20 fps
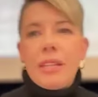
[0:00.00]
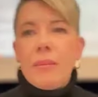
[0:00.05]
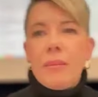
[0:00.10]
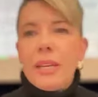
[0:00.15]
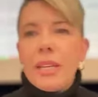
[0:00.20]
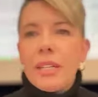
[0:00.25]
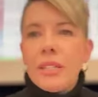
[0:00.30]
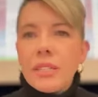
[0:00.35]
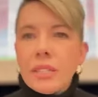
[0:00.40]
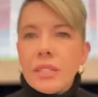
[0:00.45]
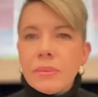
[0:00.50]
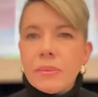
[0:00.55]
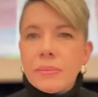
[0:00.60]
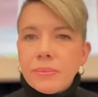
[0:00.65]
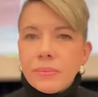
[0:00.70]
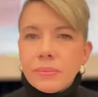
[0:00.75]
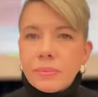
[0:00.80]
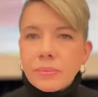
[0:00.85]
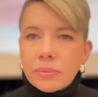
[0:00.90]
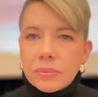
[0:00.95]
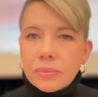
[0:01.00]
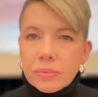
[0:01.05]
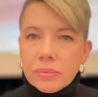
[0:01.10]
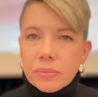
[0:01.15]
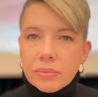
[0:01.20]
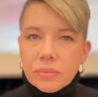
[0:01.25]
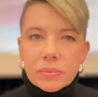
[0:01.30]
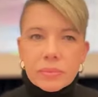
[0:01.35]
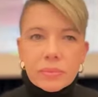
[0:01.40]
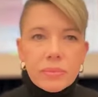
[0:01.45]
emails.
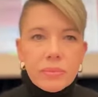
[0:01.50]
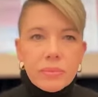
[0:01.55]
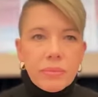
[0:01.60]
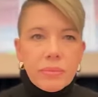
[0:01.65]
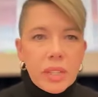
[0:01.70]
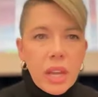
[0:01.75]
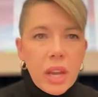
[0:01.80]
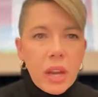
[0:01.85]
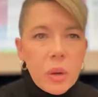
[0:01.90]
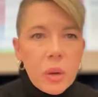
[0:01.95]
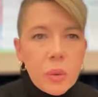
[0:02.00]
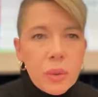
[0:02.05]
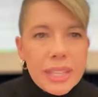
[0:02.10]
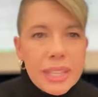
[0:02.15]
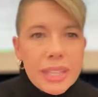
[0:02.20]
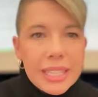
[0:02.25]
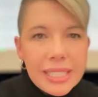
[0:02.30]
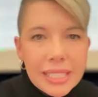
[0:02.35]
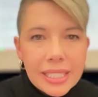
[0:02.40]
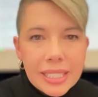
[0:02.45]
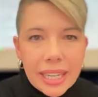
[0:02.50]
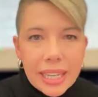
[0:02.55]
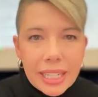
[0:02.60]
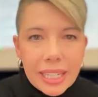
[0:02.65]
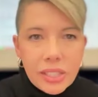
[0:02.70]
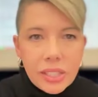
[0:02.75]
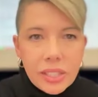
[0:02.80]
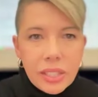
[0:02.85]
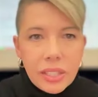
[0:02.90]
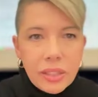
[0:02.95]
Oh, this is
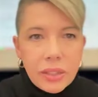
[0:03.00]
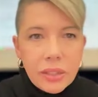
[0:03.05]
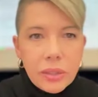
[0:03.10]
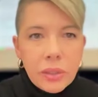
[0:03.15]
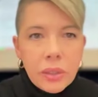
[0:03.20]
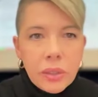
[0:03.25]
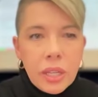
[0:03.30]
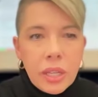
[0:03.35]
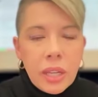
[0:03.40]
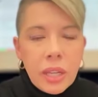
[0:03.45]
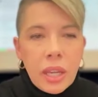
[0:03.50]
nice too.